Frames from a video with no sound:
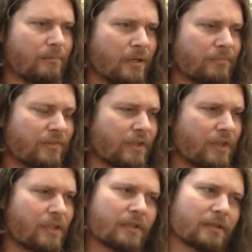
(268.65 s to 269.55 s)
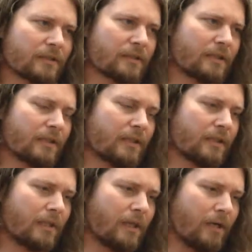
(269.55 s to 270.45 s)
Bump City,
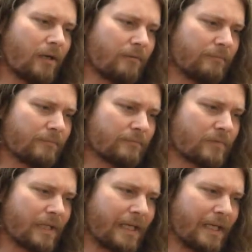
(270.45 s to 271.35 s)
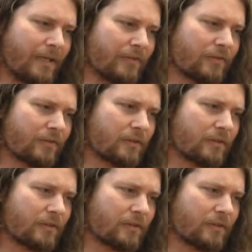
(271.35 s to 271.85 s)
and